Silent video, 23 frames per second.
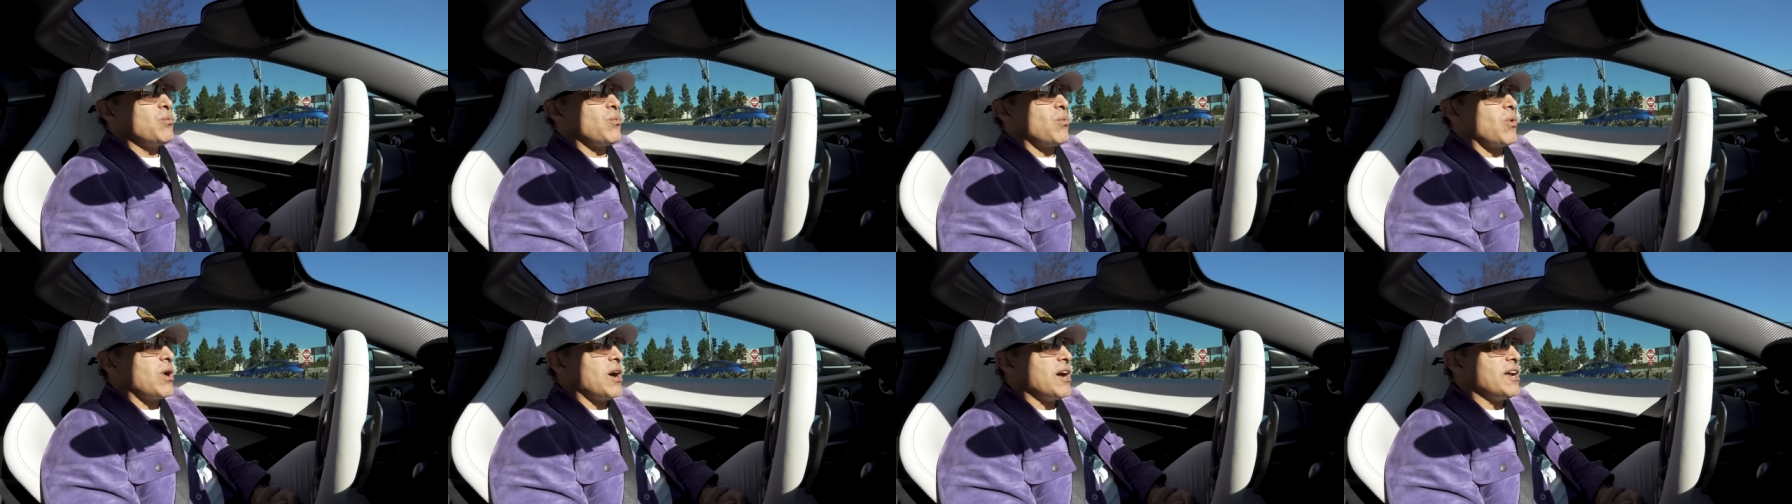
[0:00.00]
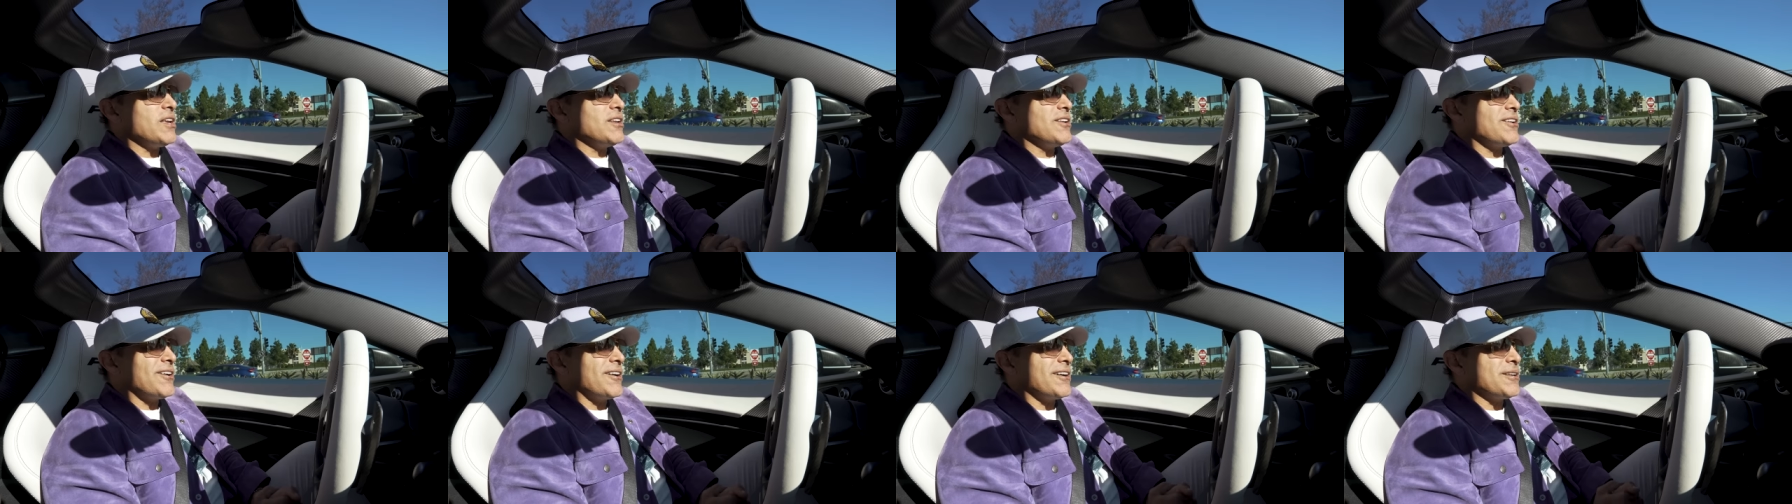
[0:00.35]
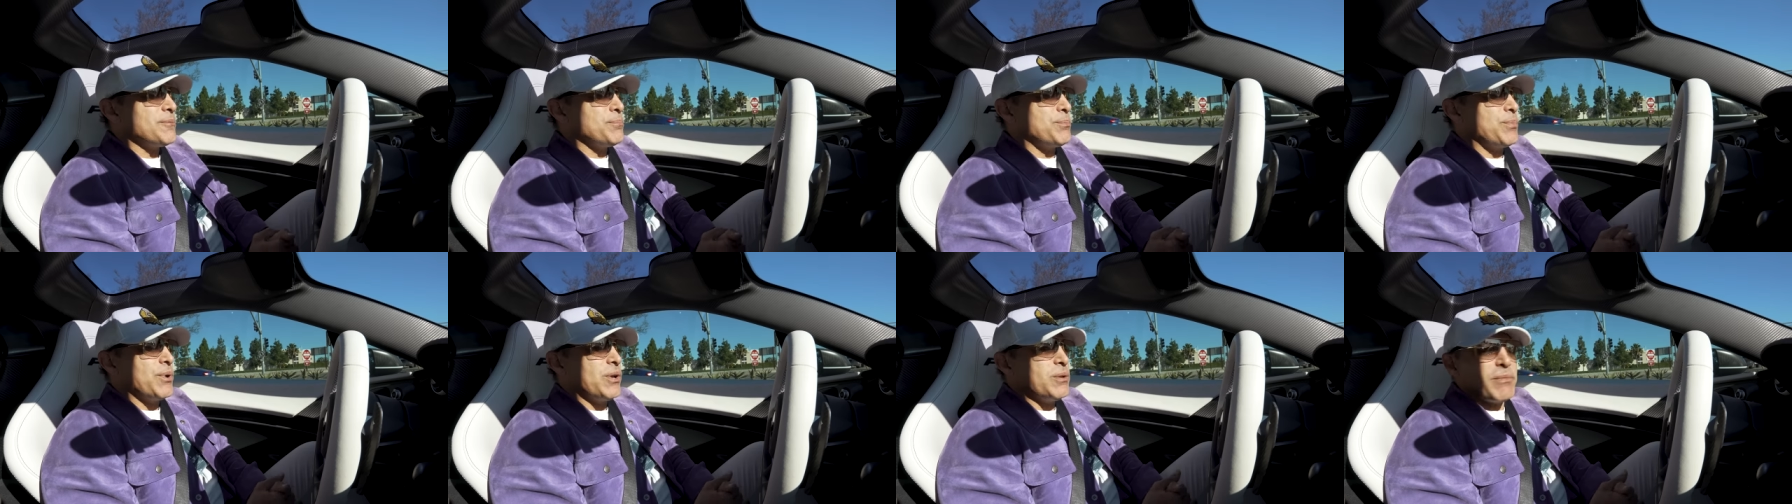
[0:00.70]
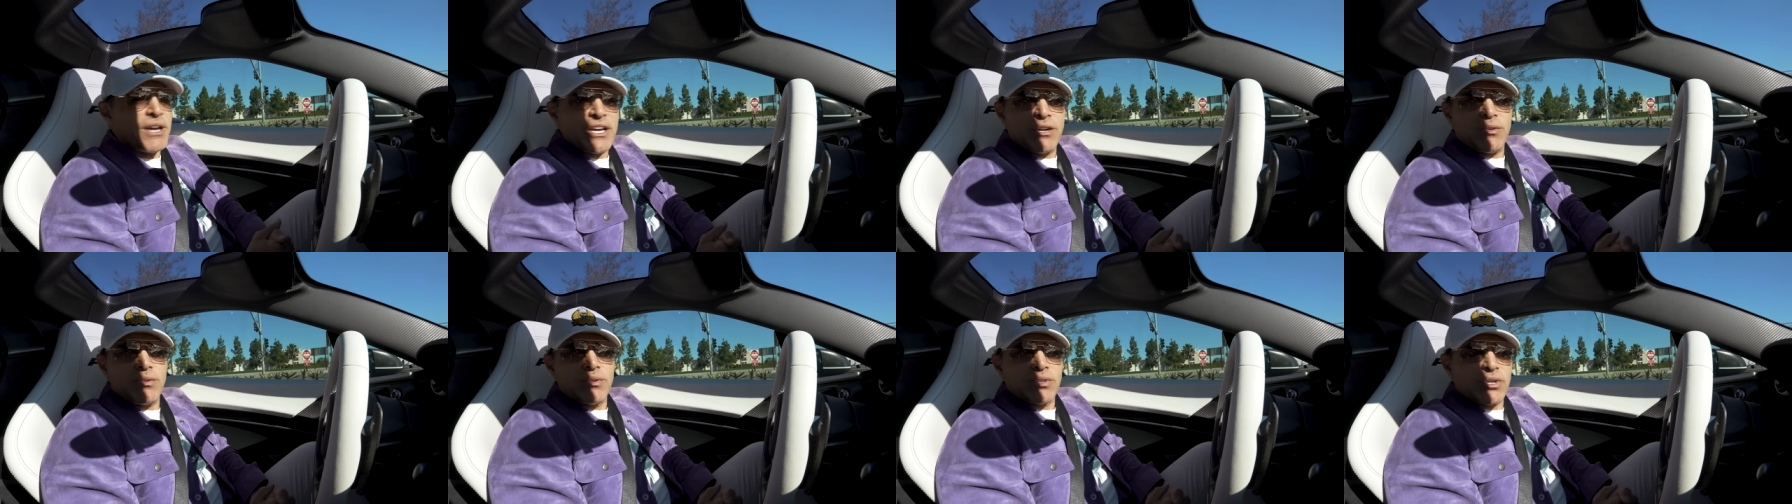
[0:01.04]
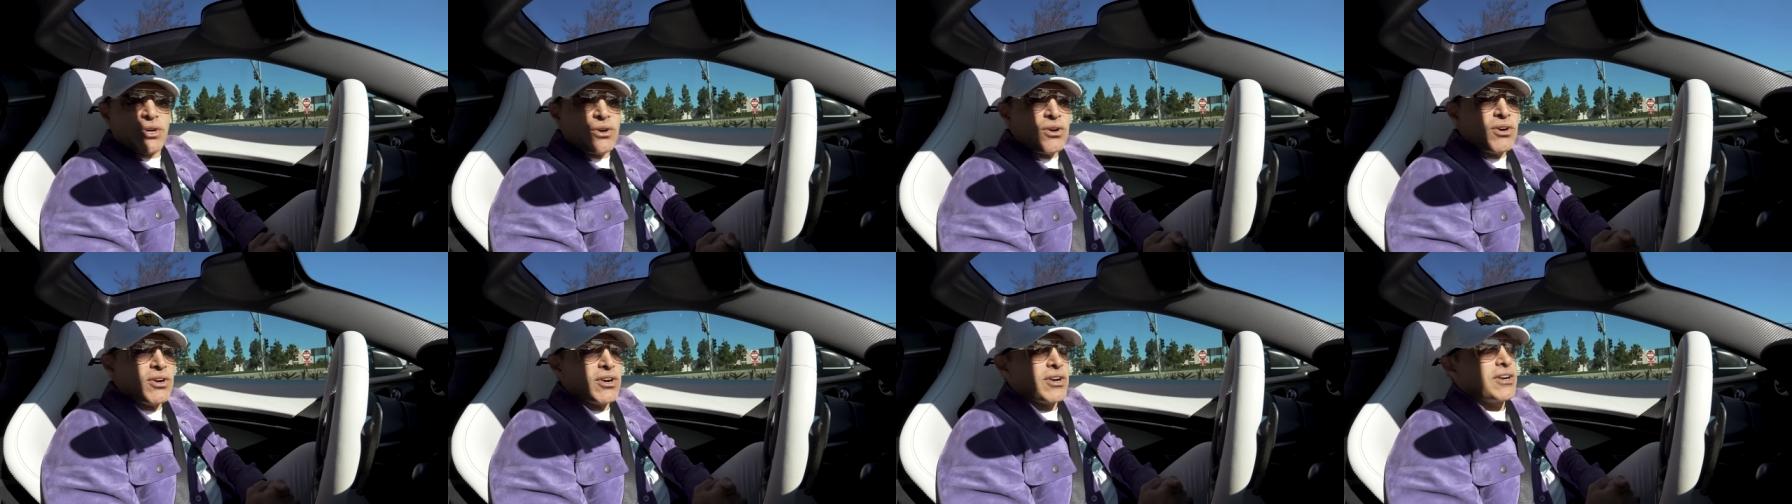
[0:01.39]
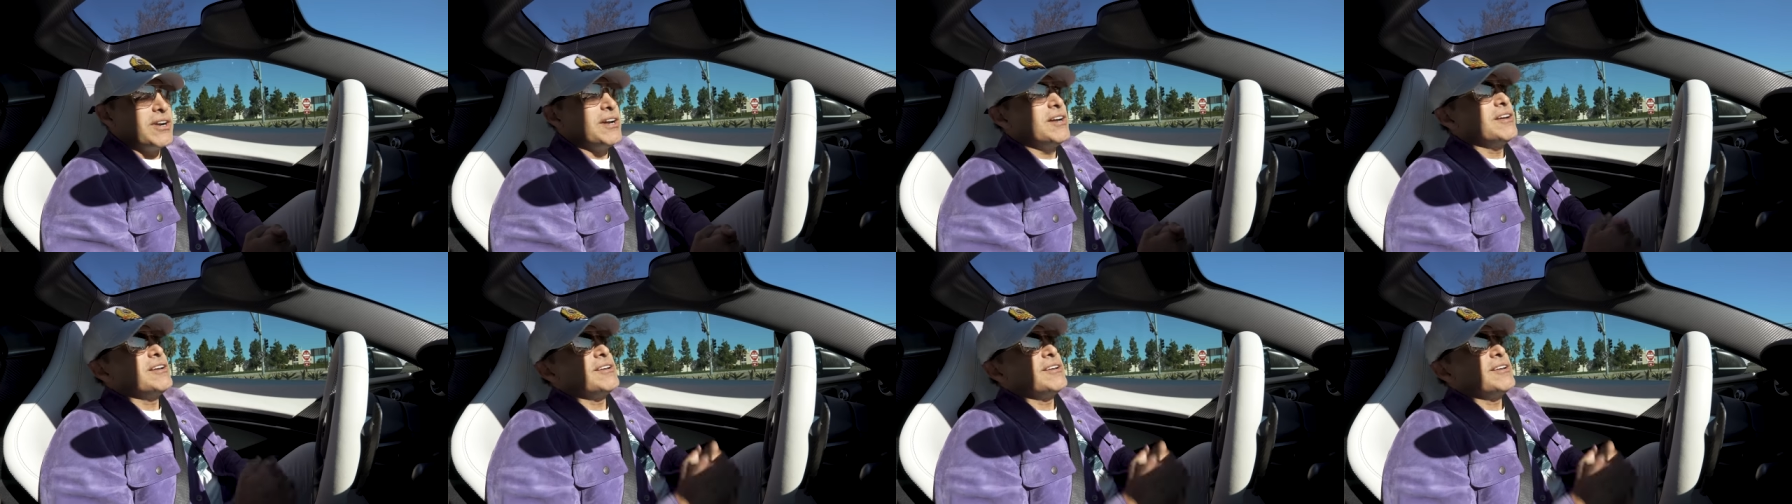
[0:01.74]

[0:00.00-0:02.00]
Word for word: why not build my own car?